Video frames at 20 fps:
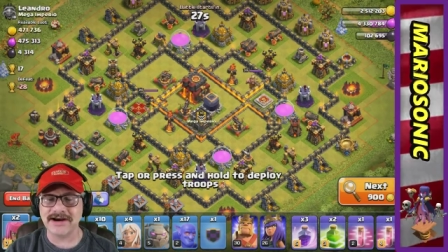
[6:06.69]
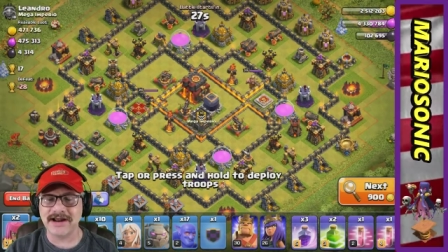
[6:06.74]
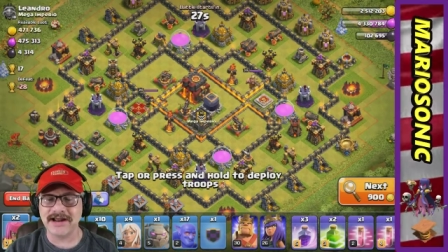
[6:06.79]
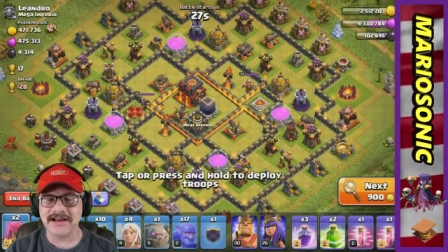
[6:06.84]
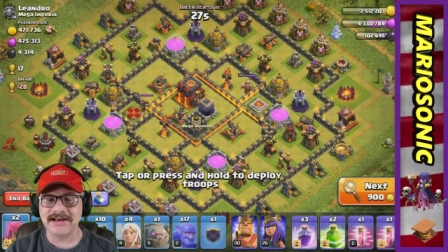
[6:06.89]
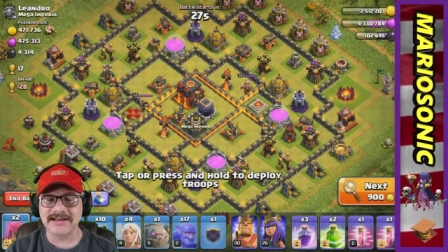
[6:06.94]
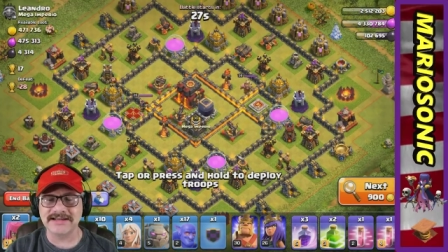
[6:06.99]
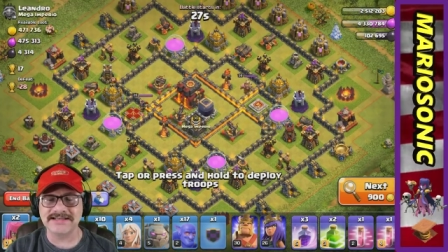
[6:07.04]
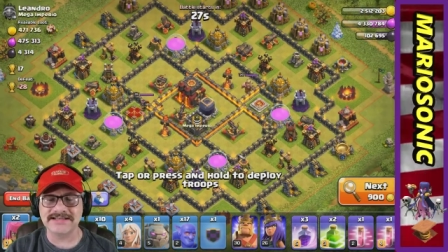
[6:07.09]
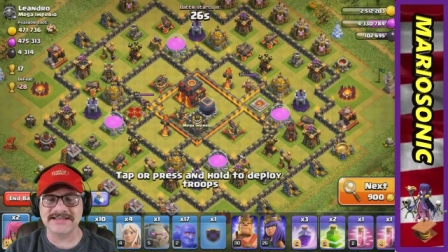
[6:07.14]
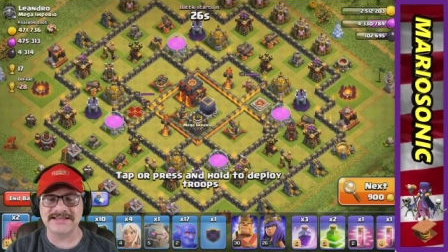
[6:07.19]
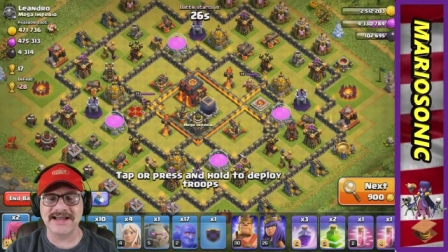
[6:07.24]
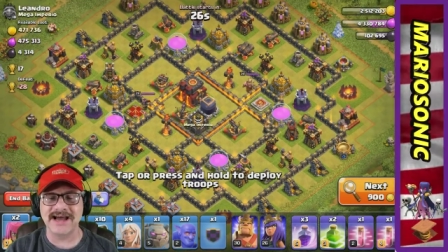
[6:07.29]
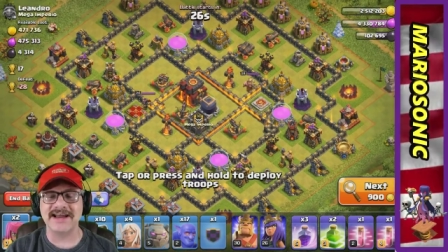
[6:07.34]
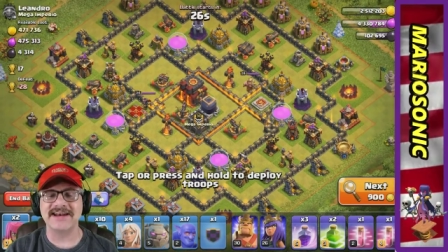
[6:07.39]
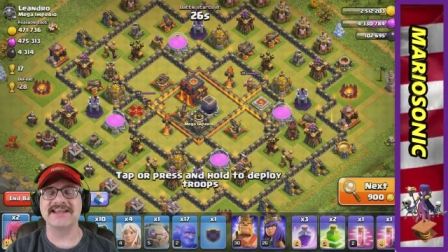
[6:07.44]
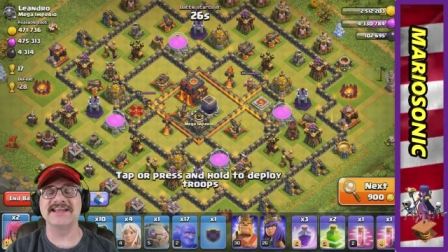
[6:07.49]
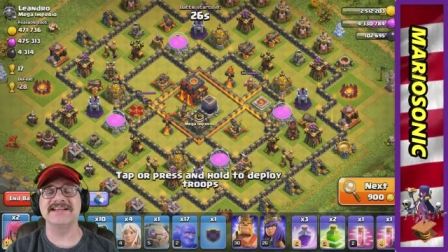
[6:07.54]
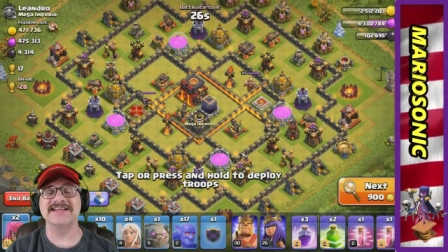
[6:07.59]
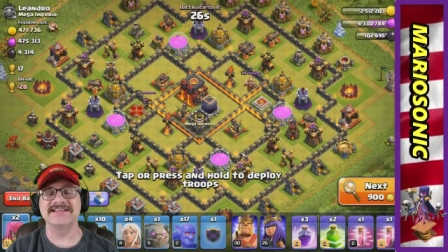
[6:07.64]
Uh, let's see,
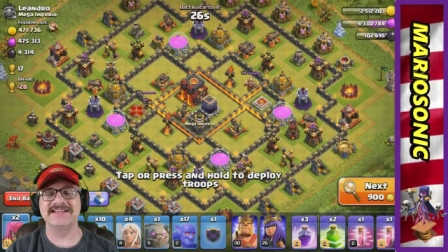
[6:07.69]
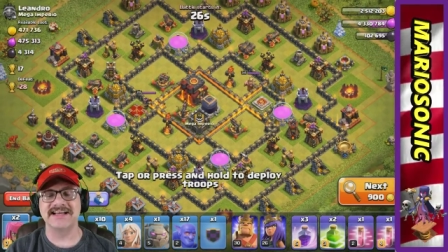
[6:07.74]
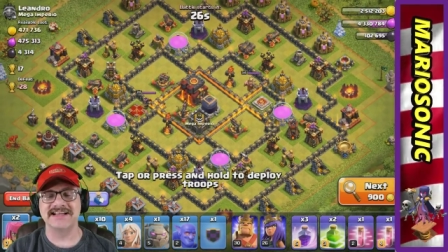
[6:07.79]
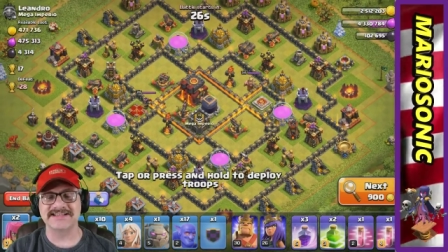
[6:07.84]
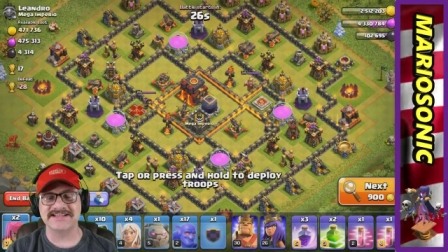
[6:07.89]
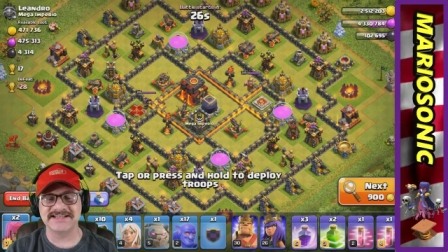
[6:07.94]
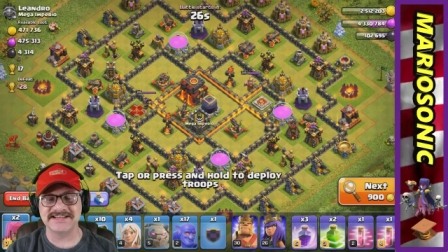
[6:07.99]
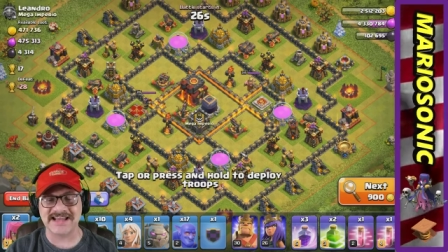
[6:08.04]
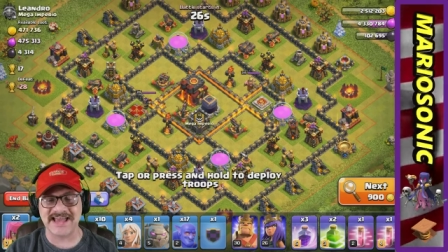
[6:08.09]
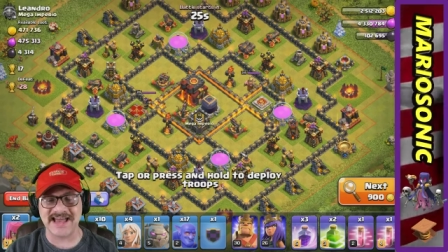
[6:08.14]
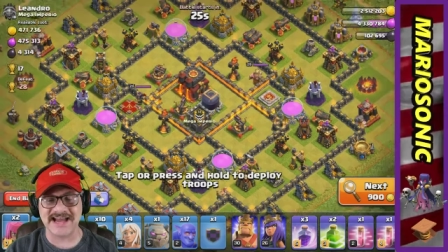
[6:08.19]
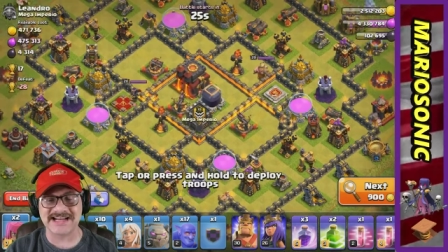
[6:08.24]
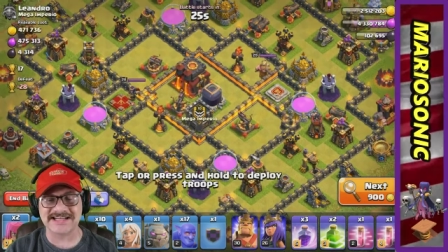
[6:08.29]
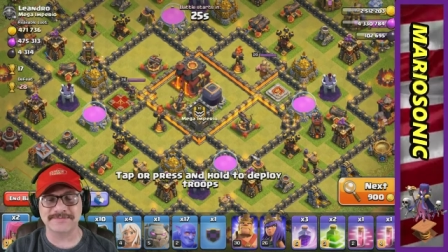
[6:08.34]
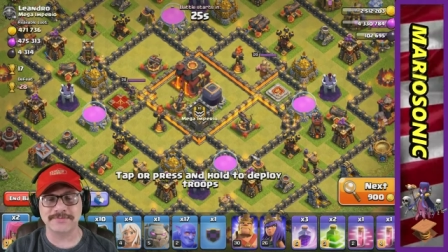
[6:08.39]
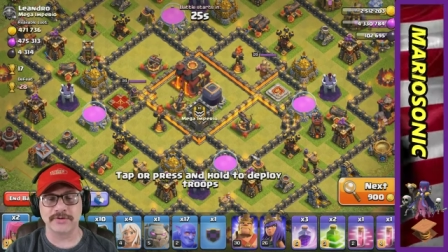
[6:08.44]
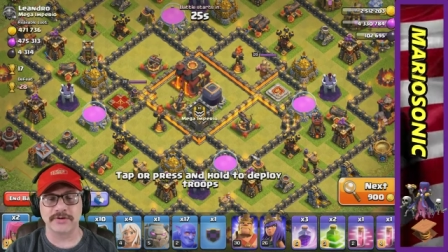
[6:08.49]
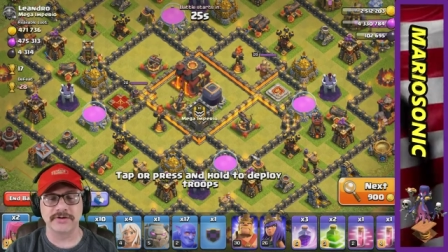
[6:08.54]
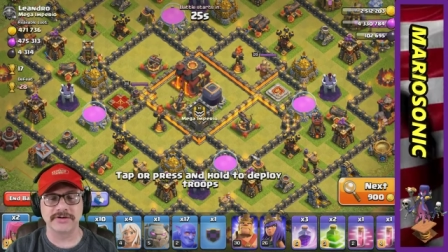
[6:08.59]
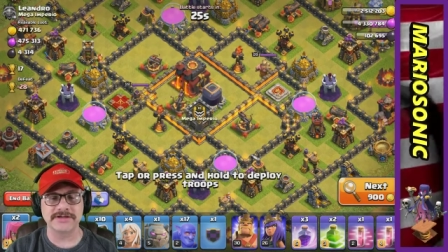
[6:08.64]
not hidden Teslas,
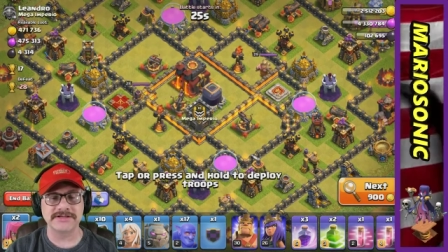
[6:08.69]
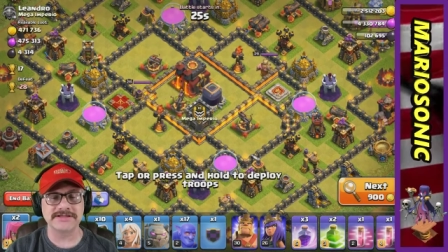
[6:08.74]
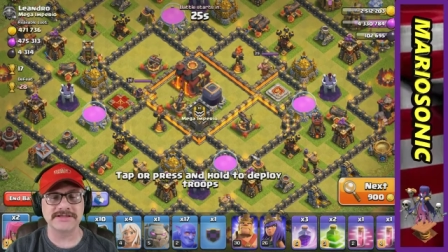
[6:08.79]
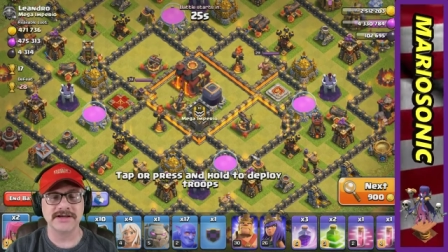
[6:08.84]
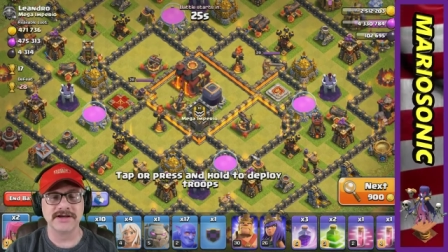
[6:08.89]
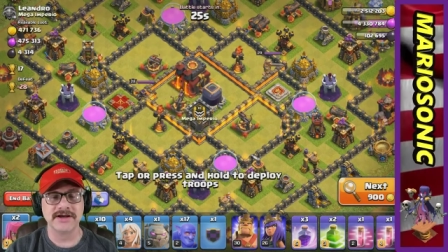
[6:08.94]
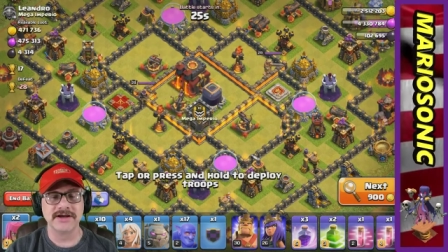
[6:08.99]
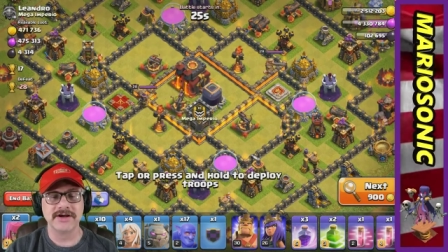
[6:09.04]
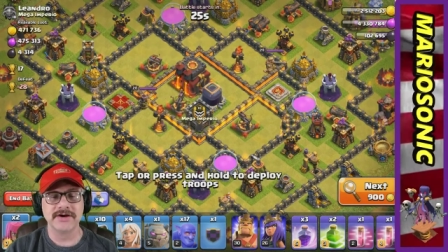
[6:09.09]
X-Bows.